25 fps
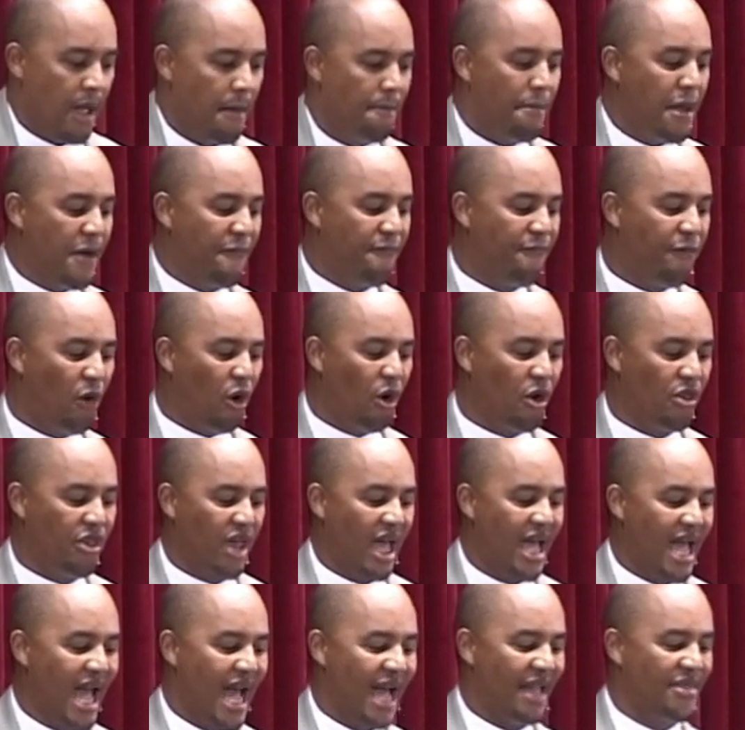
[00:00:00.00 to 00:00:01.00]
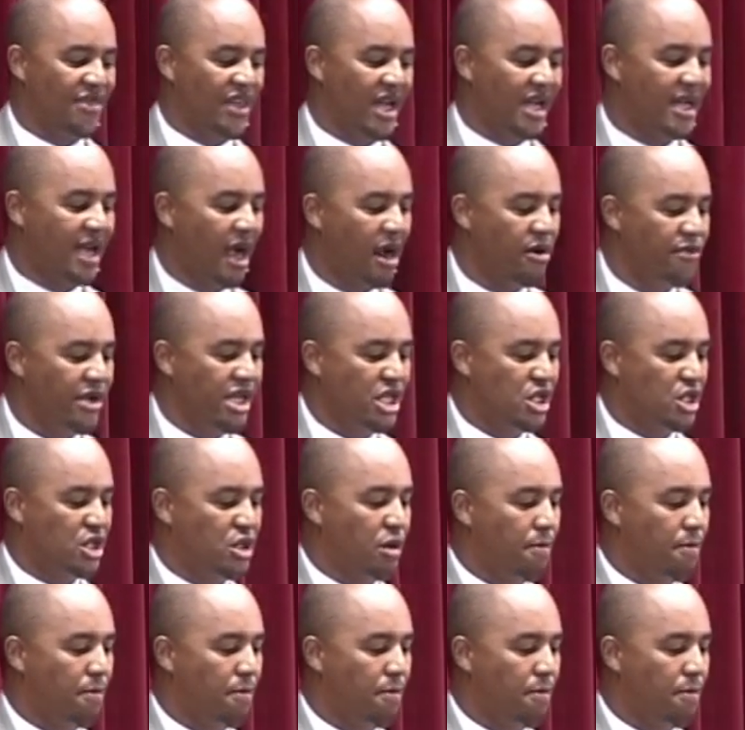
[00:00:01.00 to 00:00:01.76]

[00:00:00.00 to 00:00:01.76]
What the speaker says: before they had the courage